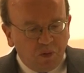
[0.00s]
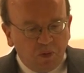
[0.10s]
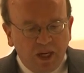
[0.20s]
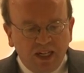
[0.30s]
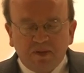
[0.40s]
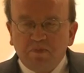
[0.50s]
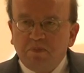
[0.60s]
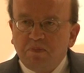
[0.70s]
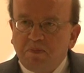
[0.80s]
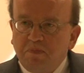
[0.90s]
When it
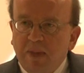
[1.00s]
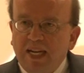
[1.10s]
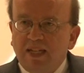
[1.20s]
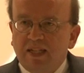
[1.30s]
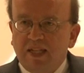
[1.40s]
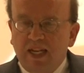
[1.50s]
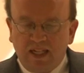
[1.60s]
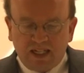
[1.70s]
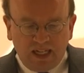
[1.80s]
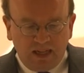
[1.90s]
makes
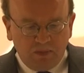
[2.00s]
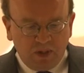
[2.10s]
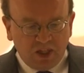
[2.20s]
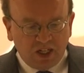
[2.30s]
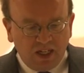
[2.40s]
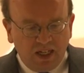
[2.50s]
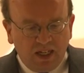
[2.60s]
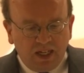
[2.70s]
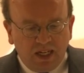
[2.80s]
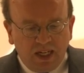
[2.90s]
a statement
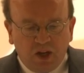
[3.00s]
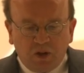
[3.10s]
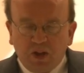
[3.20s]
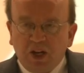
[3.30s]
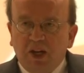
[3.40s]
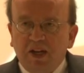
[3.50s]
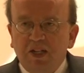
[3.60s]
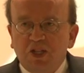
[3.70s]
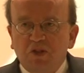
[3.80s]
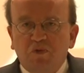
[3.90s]
on the
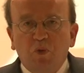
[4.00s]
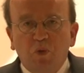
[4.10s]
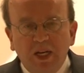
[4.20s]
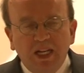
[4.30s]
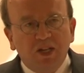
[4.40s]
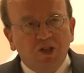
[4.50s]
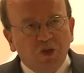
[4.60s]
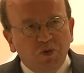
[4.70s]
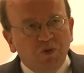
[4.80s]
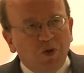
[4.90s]
lines of, we
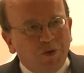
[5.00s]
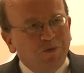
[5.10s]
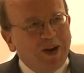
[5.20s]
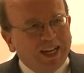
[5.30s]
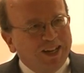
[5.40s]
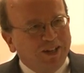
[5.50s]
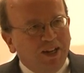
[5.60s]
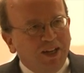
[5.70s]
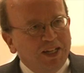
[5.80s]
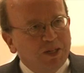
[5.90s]
do not
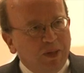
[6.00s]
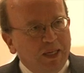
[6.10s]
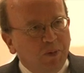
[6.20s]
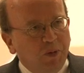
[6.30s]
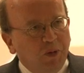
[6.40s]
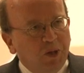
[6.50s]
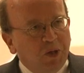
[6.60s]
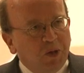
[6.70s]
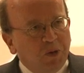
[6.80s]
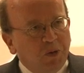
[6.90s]
recognize people,
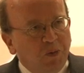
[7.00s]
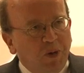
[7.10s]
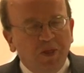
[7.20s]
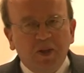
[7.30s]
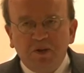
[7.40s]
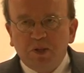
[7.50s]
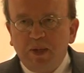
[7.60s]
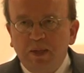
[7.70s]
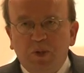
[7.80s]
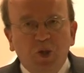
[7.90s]
when those
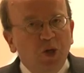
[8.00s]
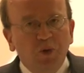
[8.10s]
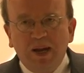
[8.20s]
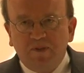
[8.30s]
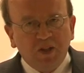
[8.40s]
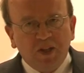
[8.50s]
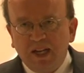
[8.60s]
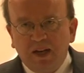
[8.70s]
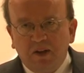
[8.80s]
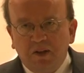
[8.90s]
people, whoever
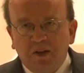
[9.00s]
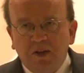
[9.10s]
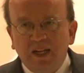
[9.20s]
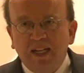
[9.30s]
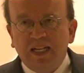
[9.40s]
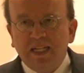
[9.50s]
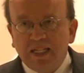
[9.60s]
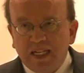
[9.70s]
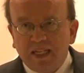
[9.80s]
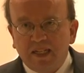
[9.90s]
they are,
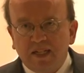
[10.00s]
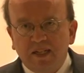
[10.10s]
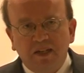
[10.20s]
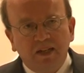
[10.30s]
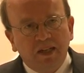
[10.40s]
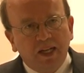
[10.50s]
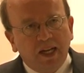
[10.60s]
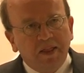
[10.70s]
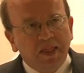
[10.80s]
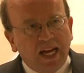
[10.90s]
exist,
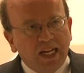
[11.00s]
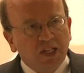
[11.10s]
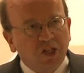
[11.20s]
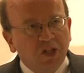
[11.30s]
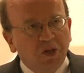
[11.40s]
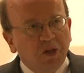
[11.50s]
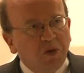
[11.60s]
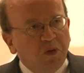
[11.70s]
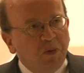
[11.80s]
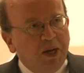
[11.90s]
and that's
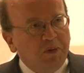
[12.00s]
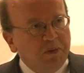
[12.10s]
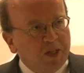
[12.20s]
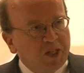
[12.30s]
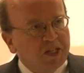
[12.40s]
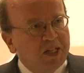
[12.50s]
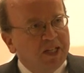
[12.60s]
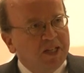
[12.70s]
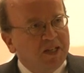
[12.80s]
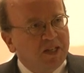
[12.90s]
where we must
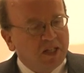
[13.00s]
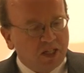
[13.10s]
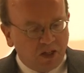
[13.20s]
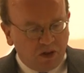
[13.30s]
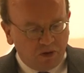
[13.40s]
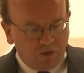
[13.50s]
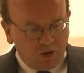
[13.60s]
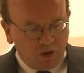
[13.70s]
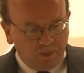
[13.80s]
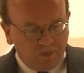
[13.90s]
start
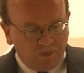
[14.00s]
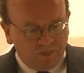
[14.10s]
from.